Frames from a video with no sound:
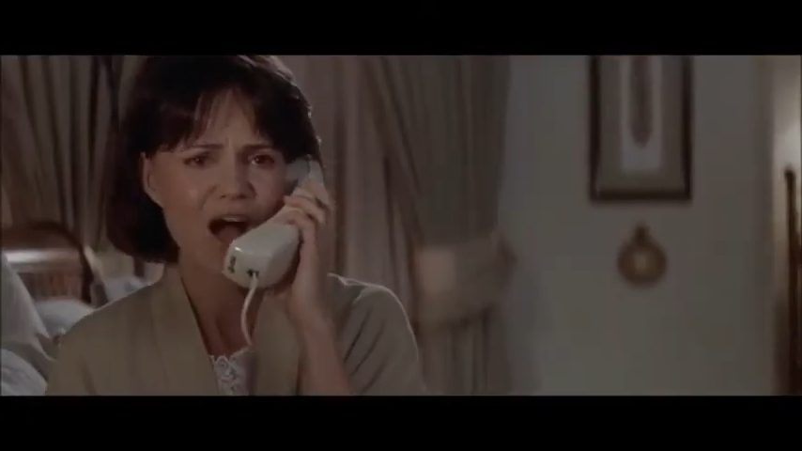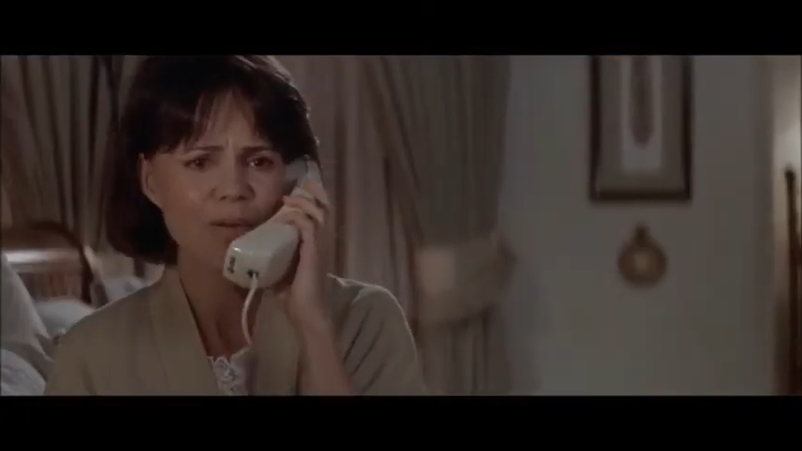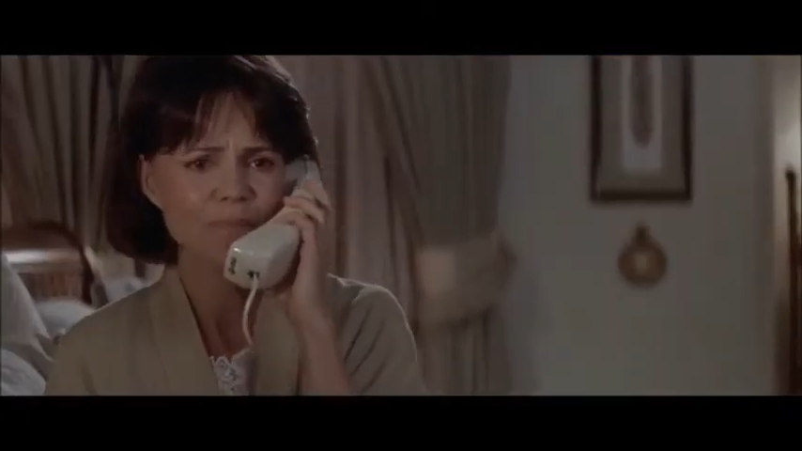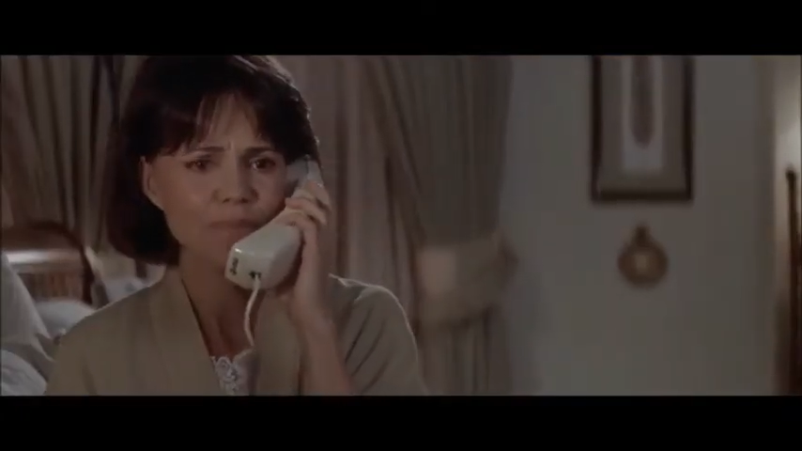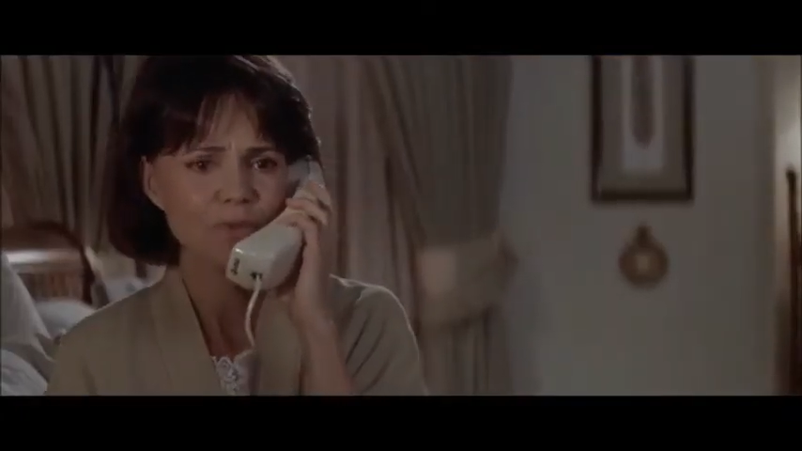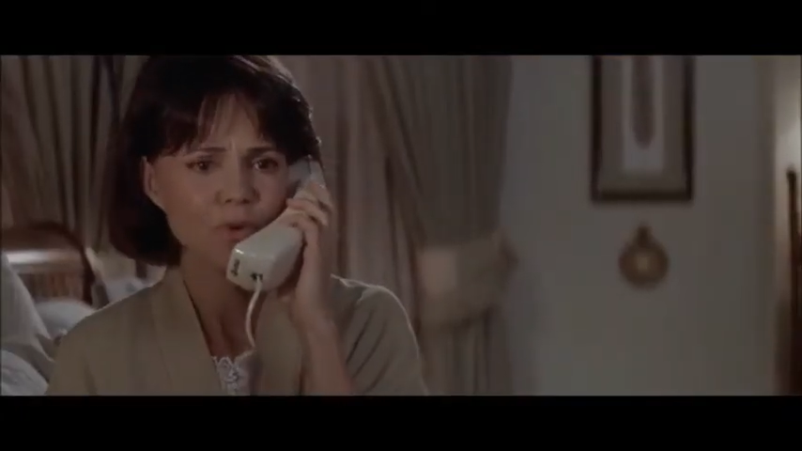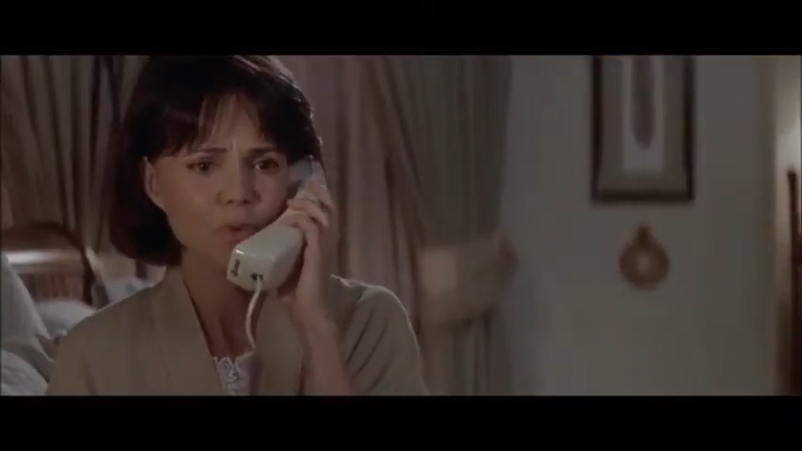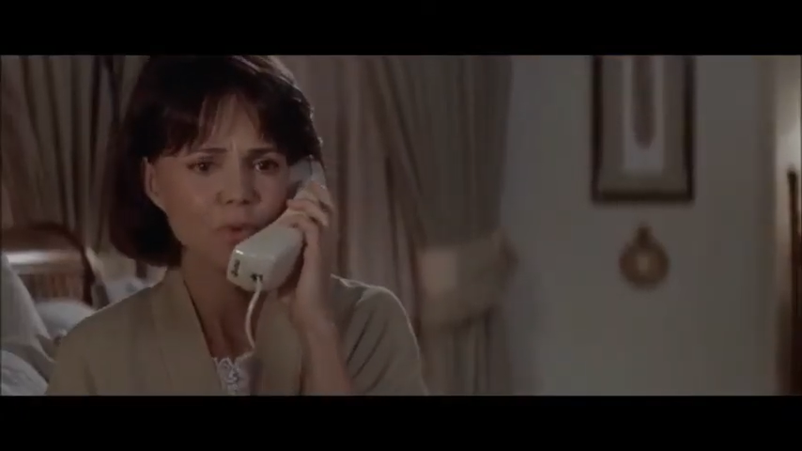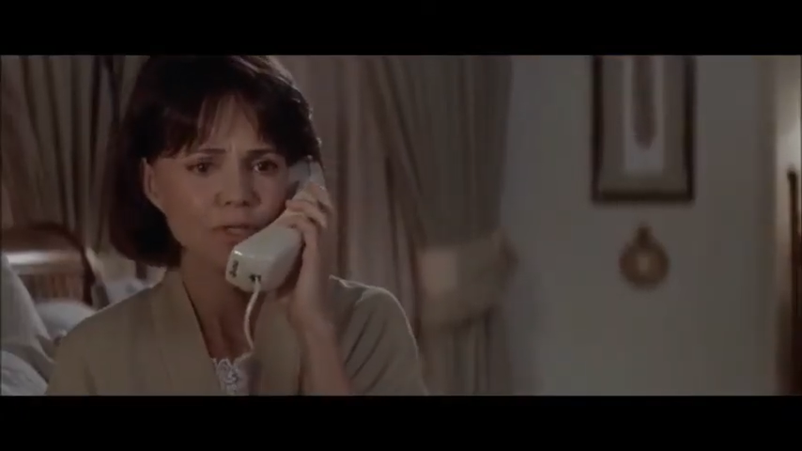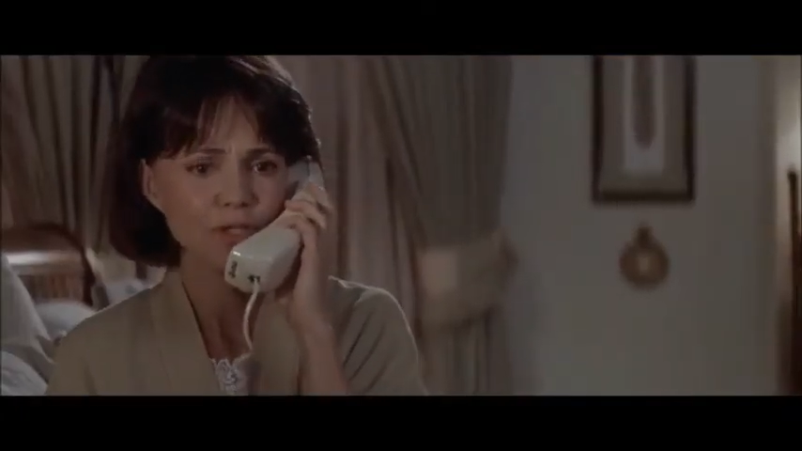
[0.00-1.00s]
Um,
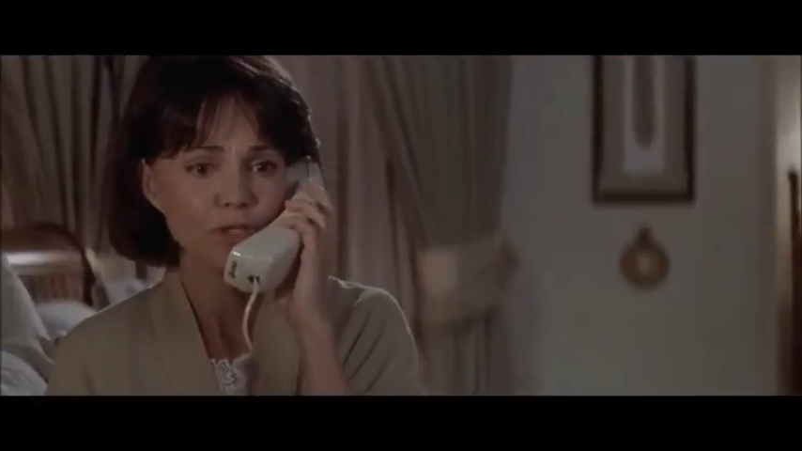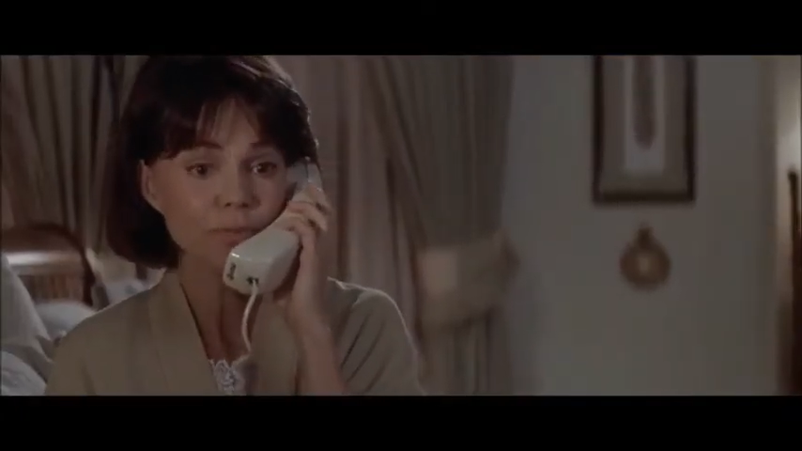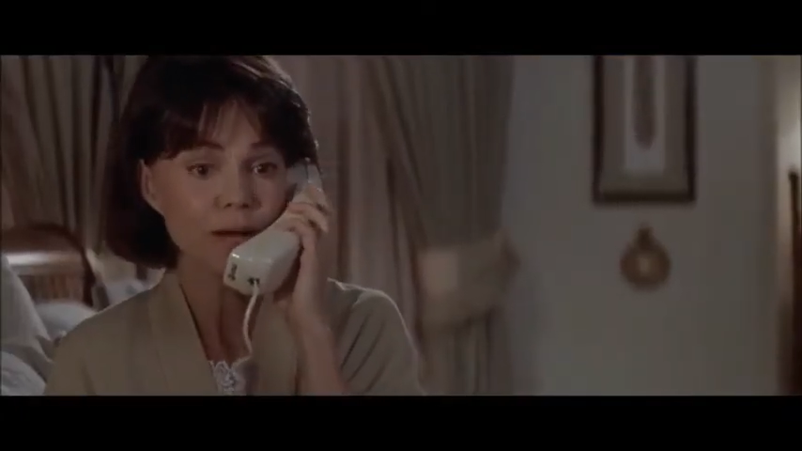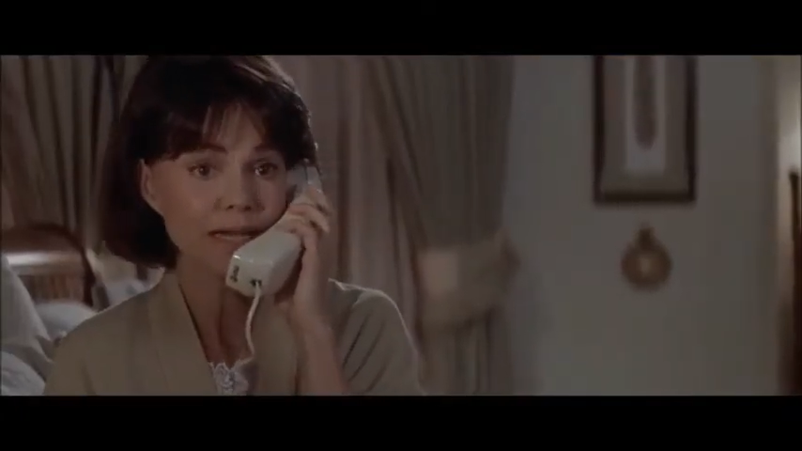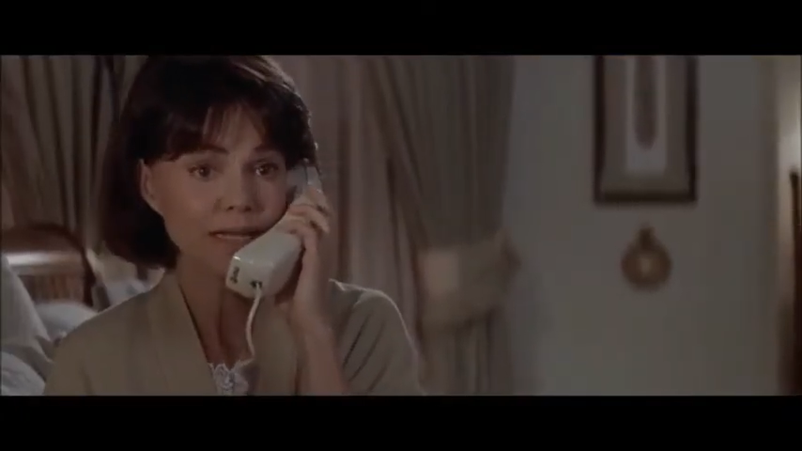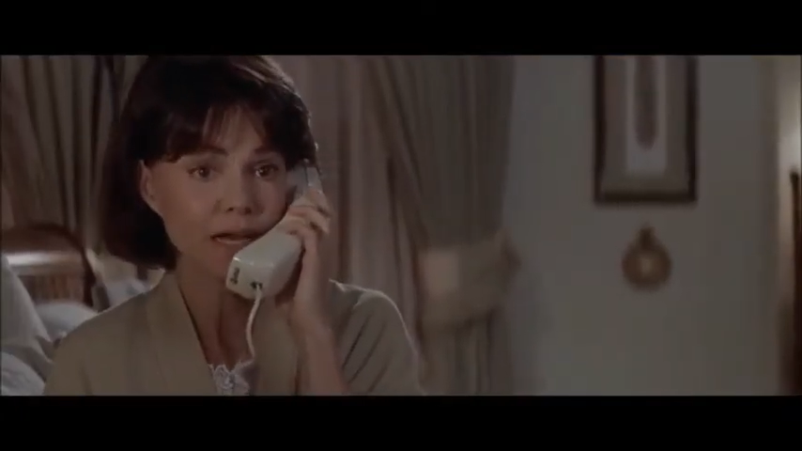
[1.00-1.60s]
would you mind